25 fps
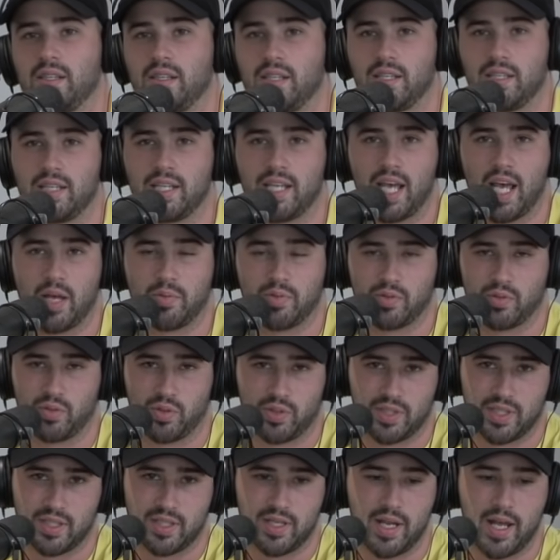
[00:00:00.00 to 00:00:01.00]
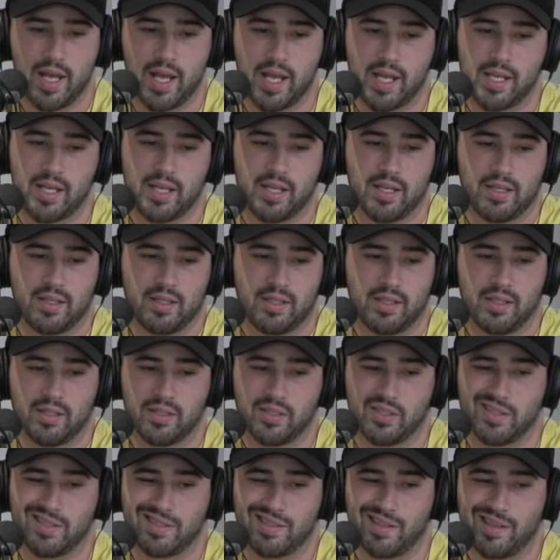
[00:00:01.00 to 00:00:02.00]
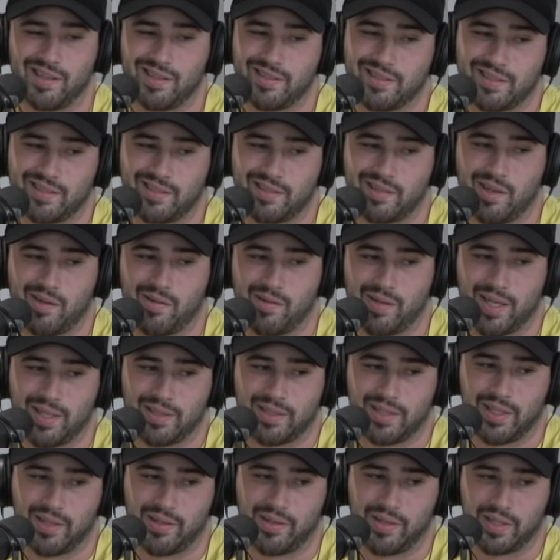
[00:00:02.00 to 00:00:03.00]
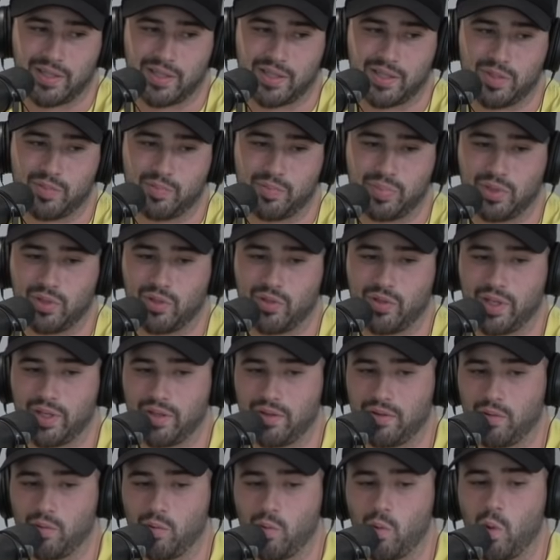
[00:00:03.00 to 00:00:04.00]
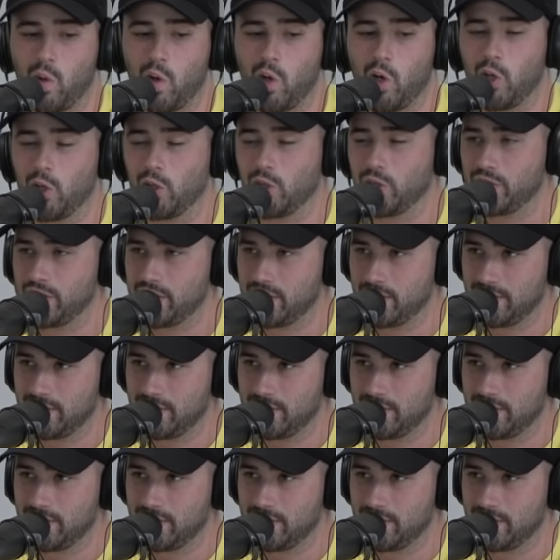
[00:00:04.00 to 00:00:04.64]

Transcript: in the App Store today and start going out there and exploring the world.